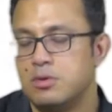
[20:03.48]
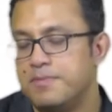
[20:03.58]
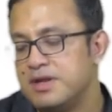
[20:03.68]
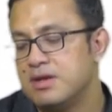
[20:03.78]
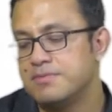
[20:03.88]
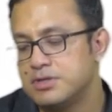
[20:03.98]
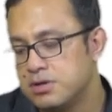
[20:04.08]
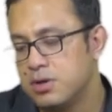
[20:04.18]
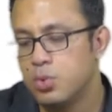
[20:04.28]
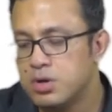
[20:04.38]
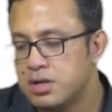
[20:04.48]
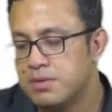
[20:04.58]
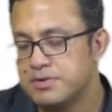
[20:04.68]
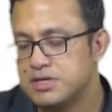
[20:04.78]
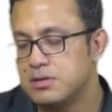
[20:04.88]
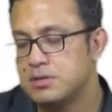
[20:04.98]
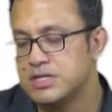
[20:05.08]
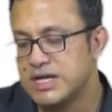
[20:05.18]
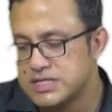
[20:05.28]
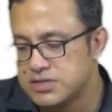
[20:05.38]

term, repeating a particular word, a particular